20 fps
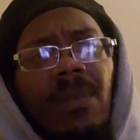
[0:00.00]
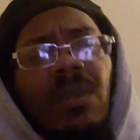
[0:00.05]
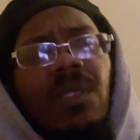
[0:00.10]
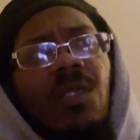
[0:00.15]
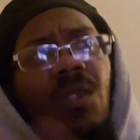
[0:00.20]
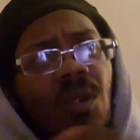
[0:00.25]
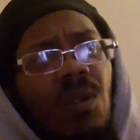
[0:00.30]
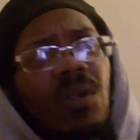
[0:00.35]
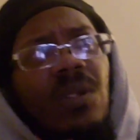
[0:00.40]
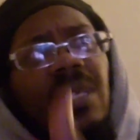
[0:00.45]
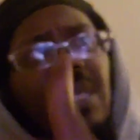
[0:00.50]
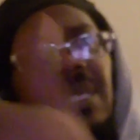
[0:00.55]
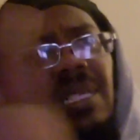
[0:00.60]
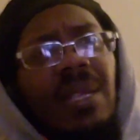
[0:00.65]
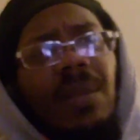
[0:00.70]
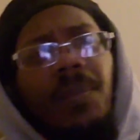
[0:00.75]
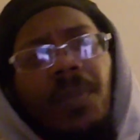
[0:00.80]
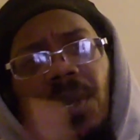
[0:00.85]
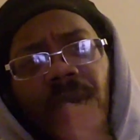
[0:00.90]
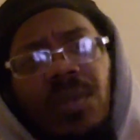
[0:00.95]
knowing that
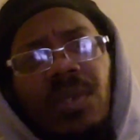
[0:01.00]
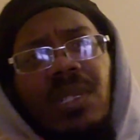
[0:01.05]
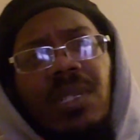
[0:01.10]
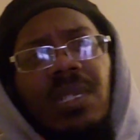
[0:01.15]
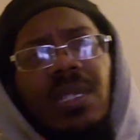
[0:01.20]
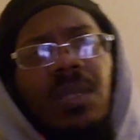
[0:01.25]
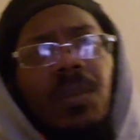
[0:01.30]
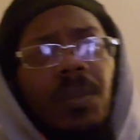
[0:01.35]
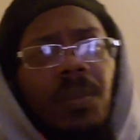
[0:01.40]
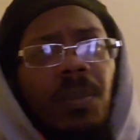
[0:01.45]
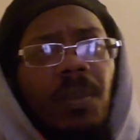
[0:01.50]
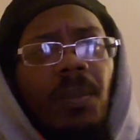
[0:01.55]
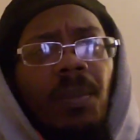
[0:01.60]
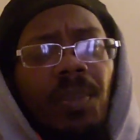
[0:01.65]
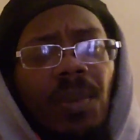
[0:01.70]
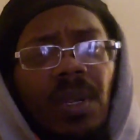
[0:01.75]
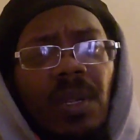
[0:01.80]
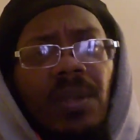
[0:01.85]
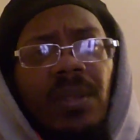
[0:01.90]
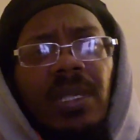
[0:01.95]
that person is
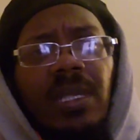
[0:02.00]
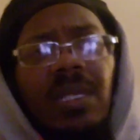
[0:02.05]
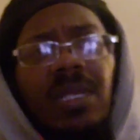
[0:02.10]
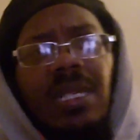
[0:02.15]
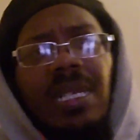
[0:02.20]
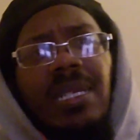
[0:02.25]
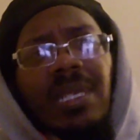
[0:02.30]
brilliant,